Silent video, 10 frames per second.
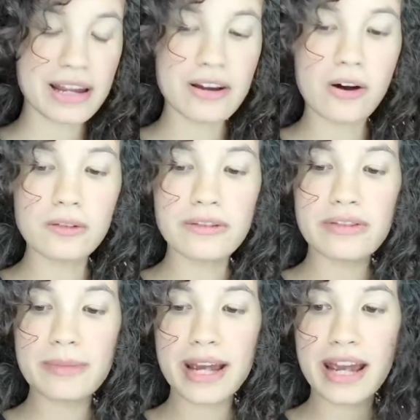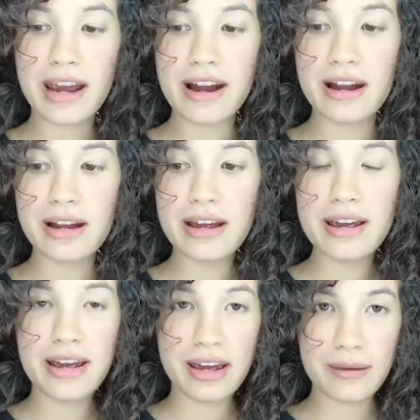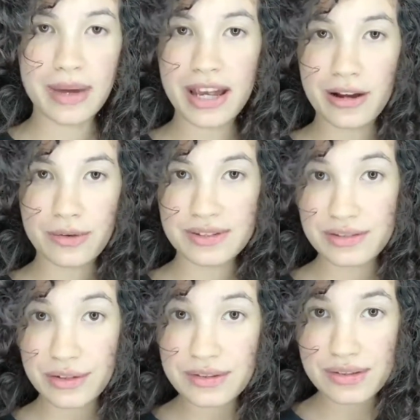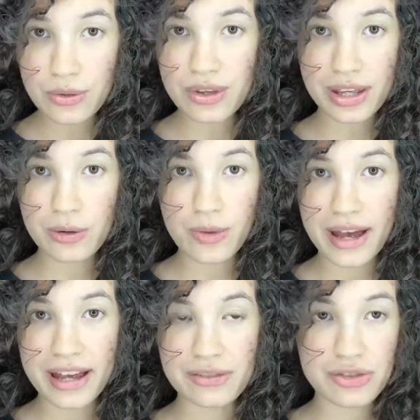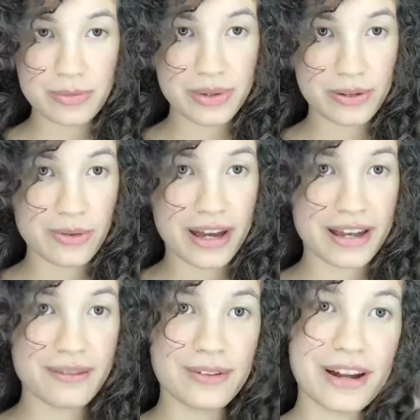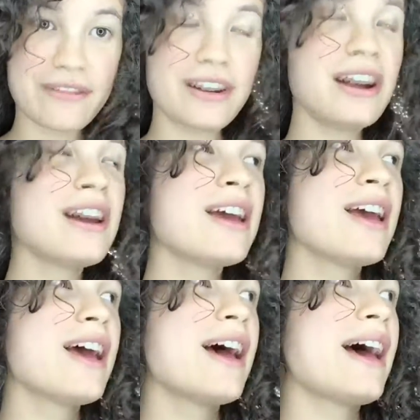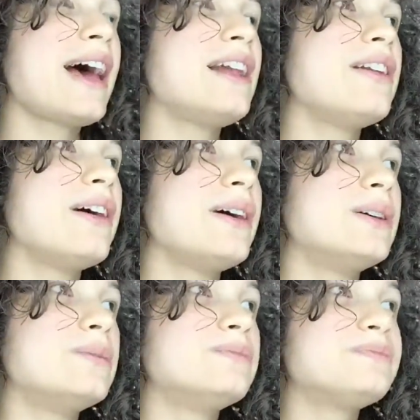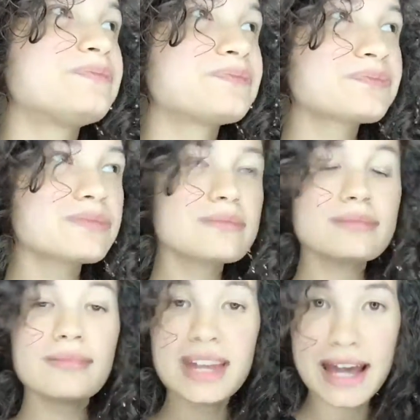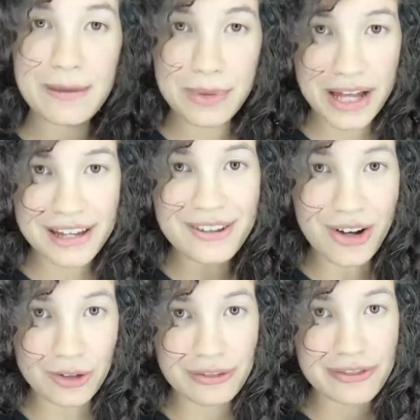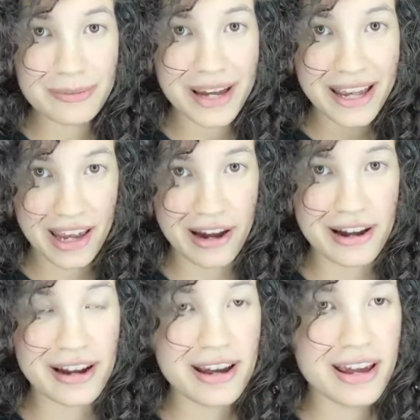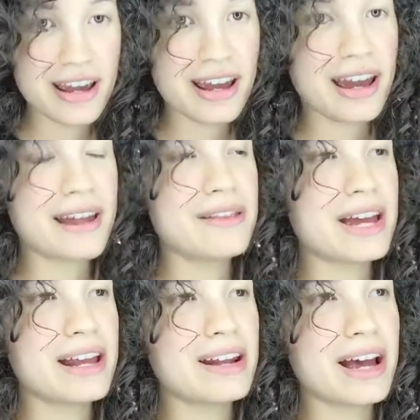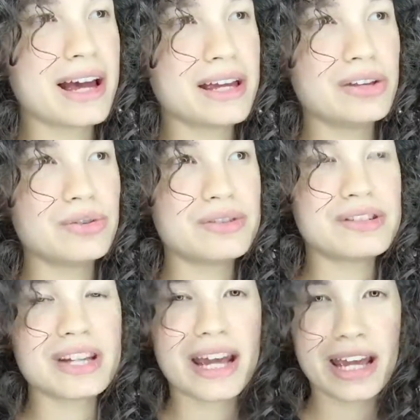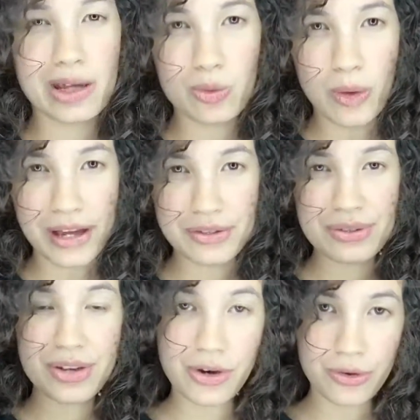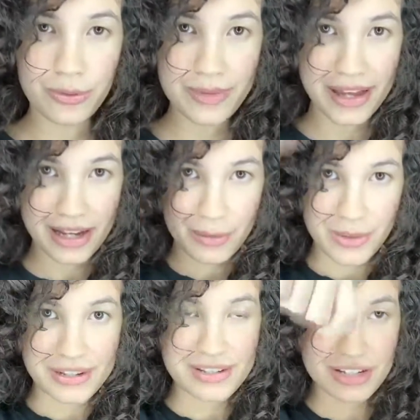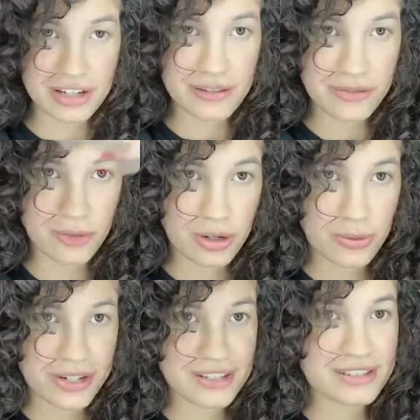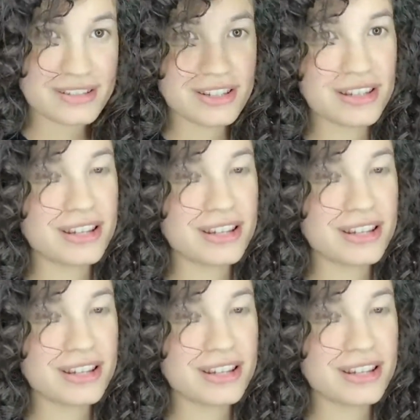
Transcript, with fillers: it all over my hair. My hair was still soaking wet, dripping wet, whatever and um, I applied it all over my hair and then I used a wide tooth comb and I brushed it forwards